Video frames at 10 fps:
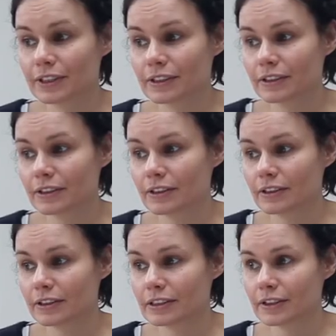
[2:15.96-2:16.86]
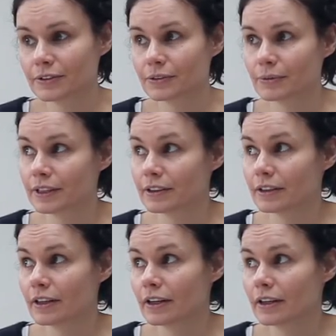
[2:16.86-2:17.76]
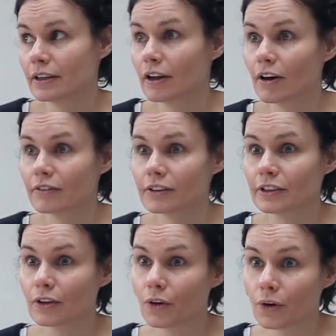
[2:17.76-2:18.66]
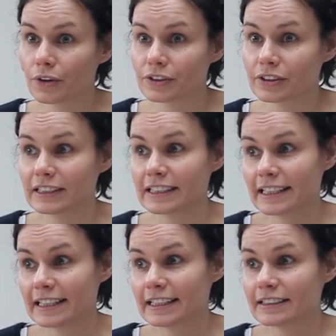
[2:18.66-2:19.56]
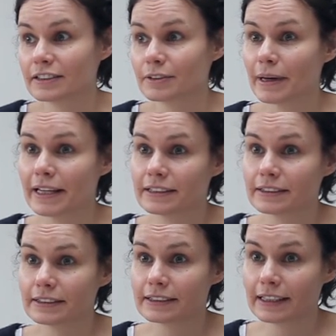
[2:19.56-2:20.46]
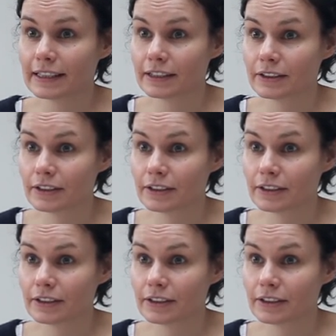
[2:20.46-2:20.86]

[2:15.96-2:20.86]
that deals with love and loss and need and dependency,